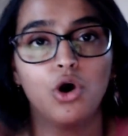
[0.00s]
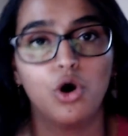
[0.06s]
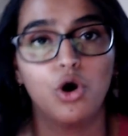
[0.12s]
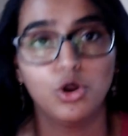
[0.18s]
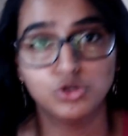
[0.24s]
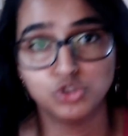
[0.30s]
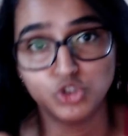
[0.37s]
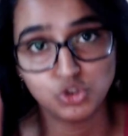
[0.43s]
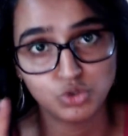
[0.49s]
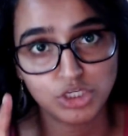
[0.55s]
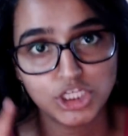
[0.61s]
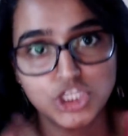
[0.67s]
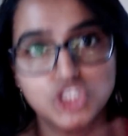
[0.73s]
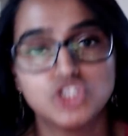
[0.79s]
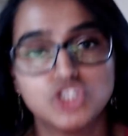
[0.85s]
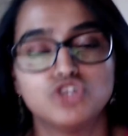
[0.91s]
All you
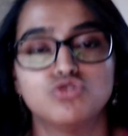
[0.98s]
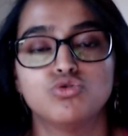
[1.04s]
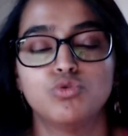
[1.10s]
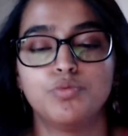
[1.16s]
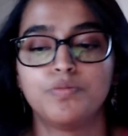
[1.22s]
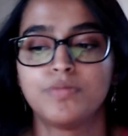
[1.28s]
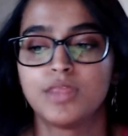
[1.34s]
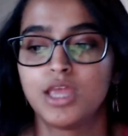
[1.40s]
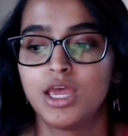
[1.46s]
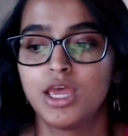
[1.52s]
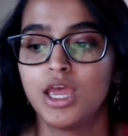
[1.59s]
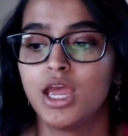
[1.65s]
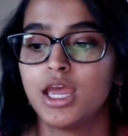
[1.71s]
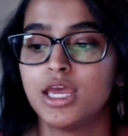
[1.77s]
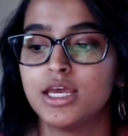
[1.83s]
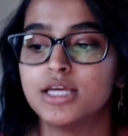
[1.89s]
can do
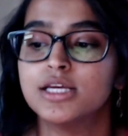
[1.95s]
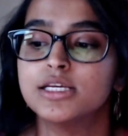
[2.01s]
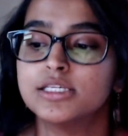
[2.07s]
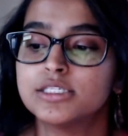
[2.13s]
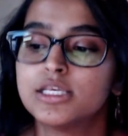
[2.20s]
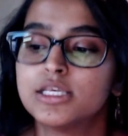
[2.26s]
is